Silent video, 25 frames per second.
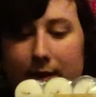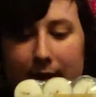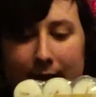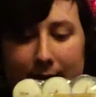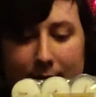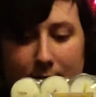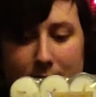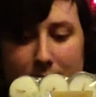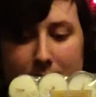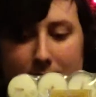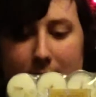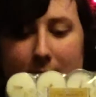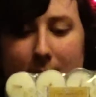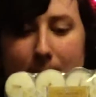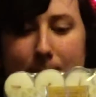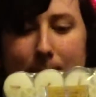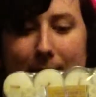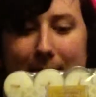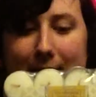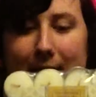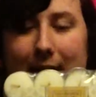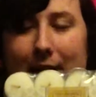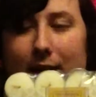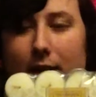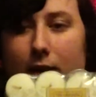It was just a
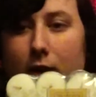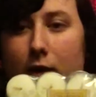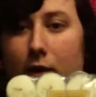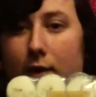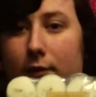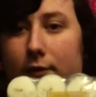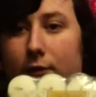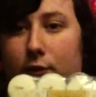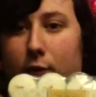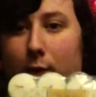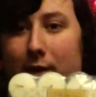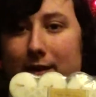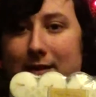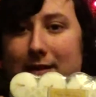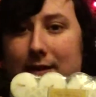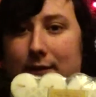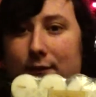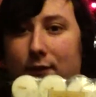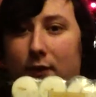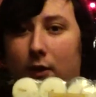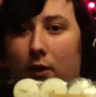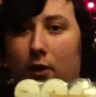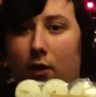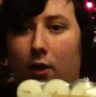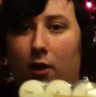pack of
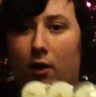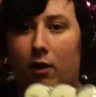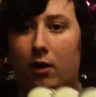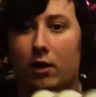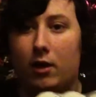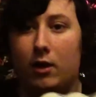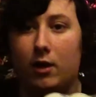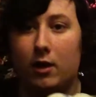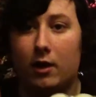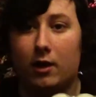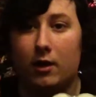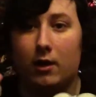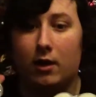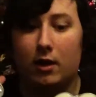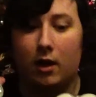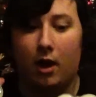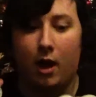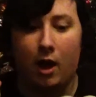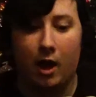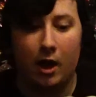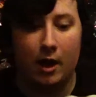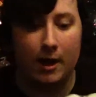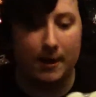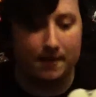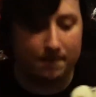24
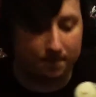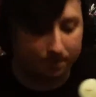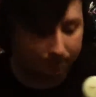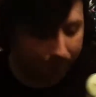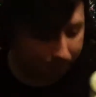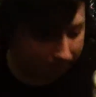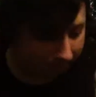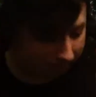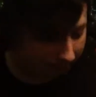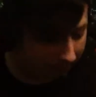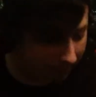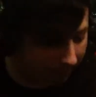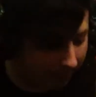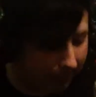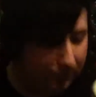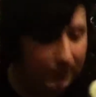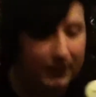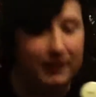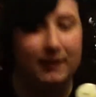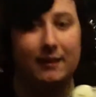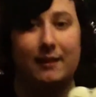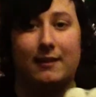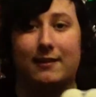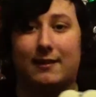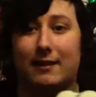
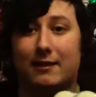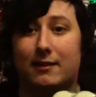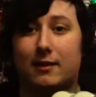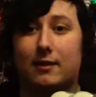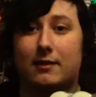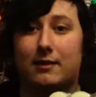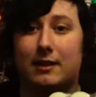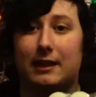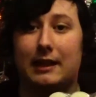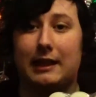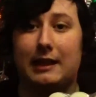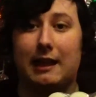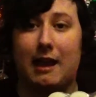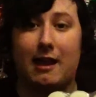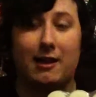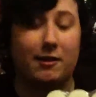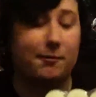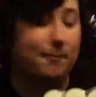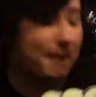vanilla scented tea lights